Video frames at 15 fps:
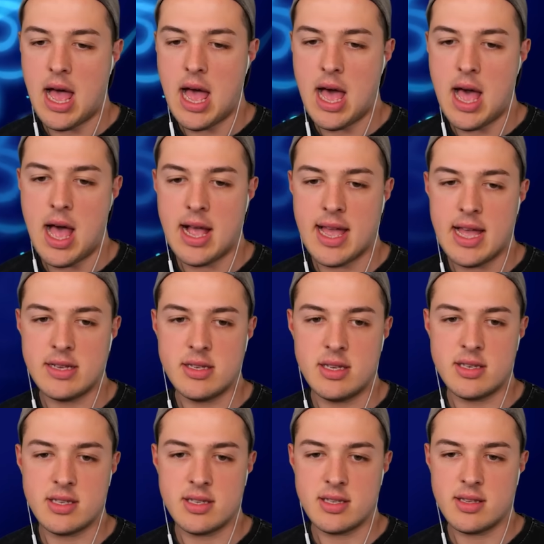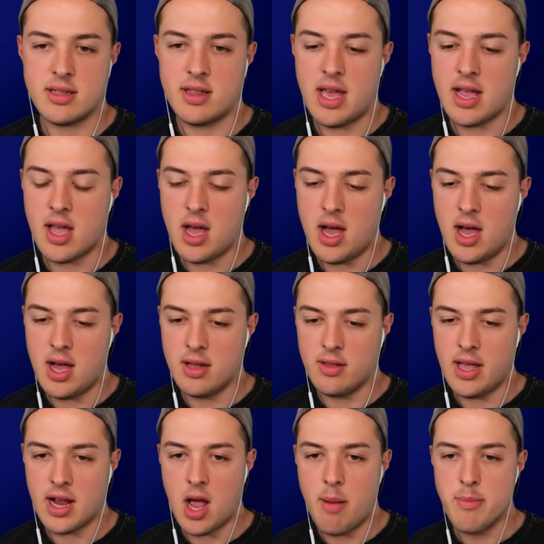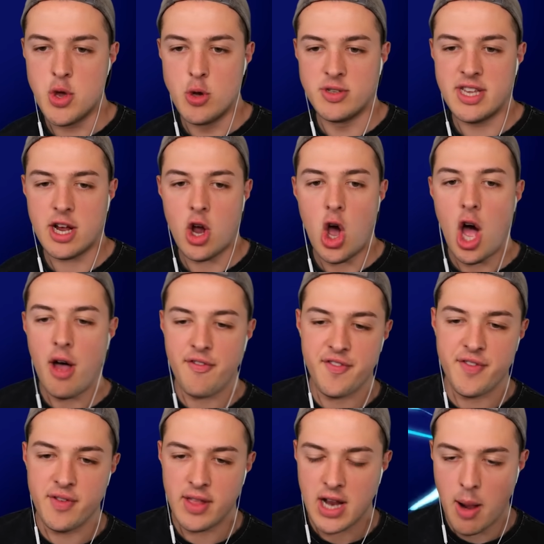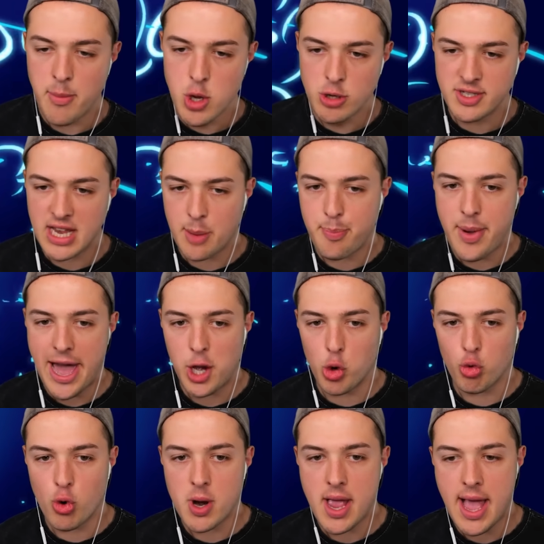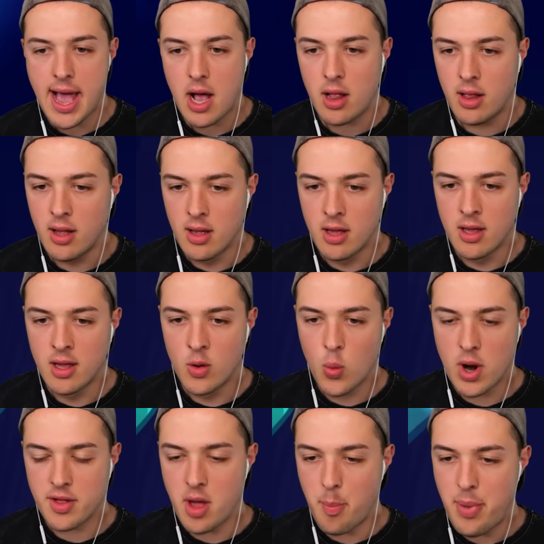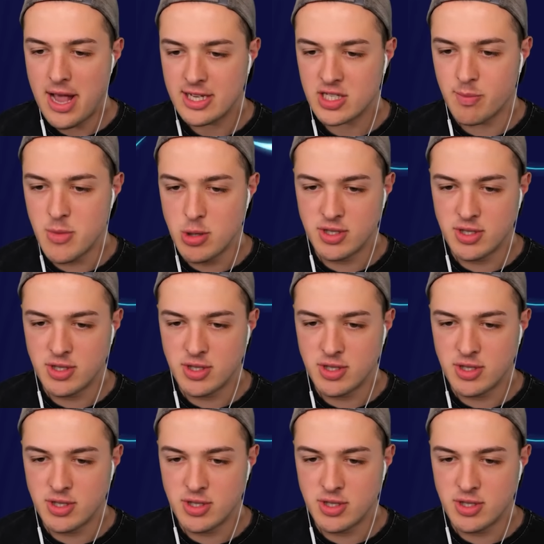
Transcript: I, I guess it's like a like a music off, like a music battle royale, where the best